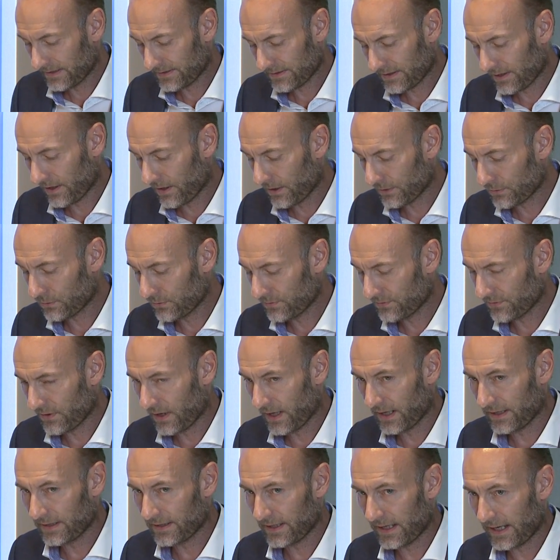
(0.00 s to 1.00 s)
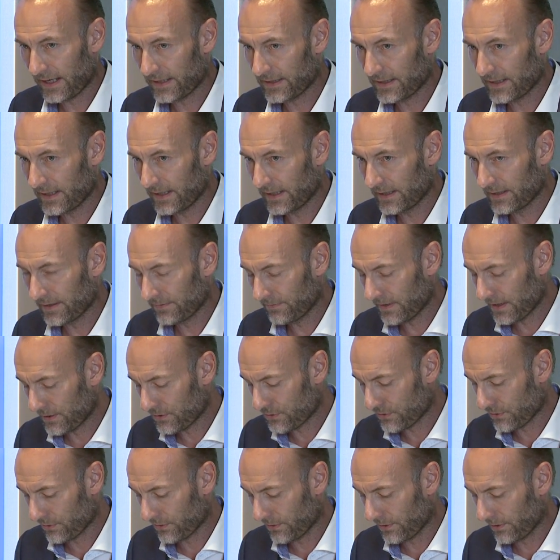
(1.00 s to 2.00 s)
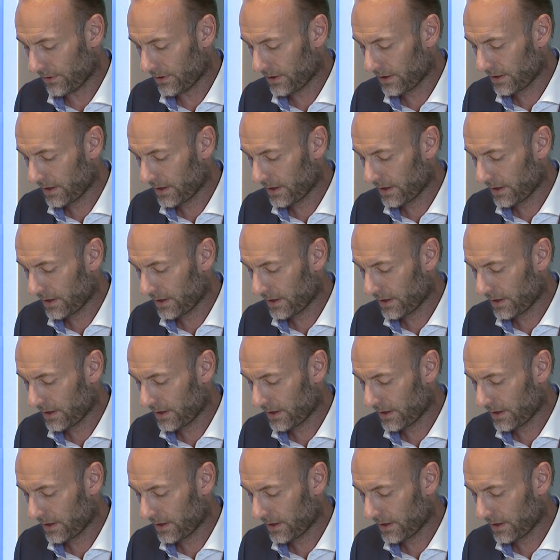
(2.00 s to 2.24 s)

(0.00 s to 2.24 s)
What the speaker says: hard to find any individual